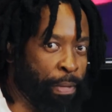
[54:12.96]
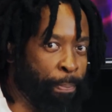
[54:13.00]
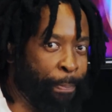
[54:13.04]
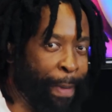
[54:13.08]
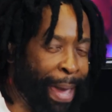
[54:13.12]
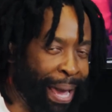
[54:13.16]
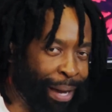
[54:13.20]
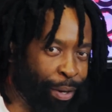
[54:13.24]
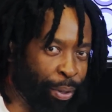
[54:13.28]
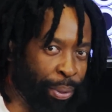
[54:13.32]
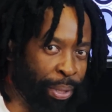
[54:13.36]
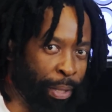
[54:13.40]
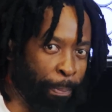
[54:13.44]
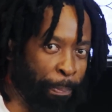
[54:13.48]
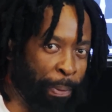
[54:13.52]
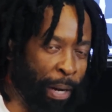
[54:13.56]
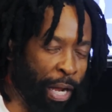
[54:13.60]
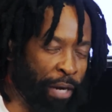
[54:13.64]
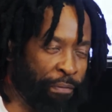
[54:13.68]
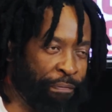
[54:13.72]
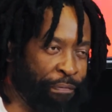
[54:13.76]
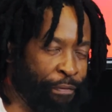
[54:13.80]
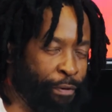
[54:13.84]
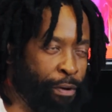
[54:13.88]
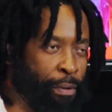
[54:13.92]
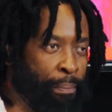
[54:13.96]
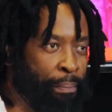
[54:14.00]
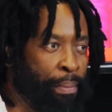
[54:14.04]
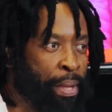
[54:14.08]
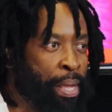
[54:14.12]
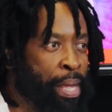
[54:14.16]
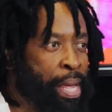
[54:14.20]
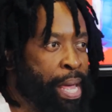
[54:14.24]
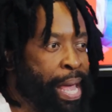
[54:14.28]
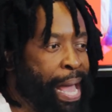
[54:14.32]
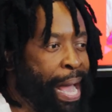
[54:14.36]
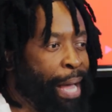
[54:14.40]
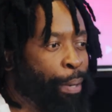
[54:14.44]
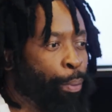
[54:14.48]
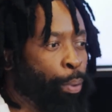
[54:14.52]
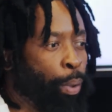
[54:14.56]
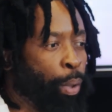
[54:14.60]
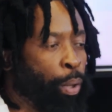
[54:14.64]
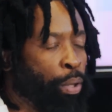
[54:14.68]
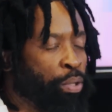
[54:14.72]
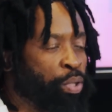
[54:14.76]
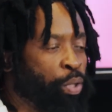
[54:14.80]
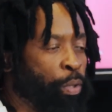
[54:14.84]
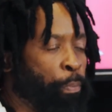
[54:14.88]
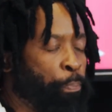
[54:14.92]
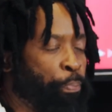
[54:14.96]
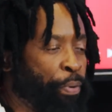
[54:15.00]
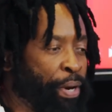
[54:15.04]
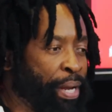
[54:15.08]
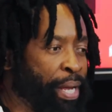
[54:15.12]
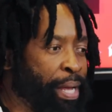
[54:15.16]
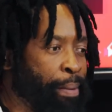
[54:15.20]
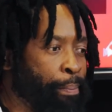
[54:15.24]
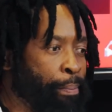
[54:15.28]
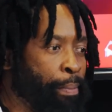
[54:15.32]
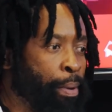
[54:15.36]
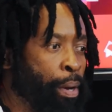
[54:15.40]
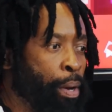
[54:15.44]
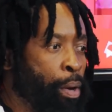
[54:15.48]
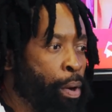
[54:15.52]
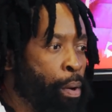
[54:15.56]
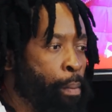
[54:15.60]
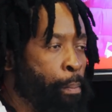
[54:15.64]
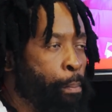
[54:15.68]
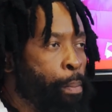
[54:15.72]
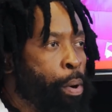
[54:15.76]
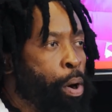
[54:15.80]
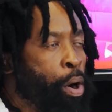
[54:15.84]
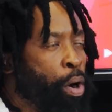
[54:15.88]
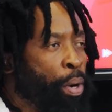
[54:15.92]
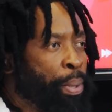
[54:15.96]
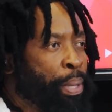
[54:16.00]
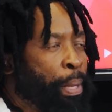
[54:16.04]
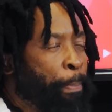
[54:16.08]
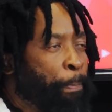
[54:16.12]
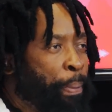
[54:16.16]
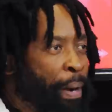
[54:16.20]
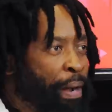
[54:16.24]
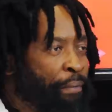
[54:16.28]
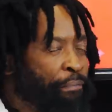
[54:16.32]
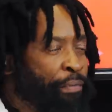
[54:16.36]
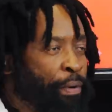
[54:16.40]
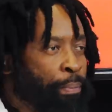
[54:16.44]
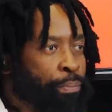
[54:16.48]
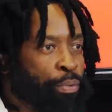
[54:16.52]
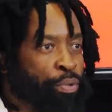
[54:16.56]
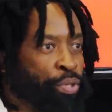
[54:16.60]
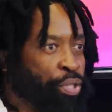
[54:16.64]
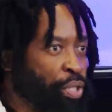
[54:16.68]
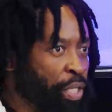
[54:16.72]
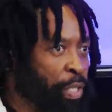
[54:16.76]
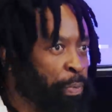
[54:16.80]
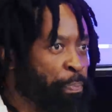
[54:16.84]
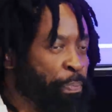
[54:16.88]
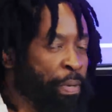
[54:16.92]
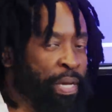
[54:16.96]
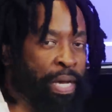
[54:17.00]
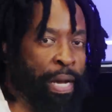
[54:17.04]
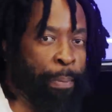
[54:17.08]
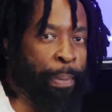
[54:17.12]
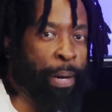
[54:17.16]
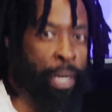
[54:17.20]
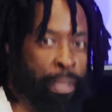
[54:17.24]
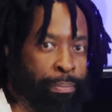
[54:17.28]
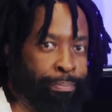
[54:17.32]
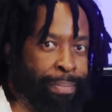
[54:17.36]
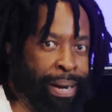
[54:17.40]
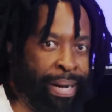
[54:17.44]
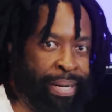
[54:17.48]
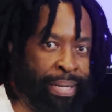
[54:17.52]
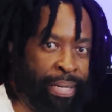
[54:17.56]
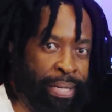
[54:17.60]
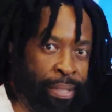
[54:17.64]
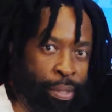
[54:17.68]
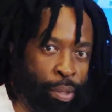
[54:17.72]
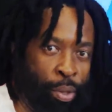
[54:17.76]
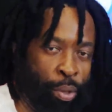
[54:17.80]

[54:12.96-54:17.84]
be back on the platform, and we'll also bring him more on the platform to just speak about money,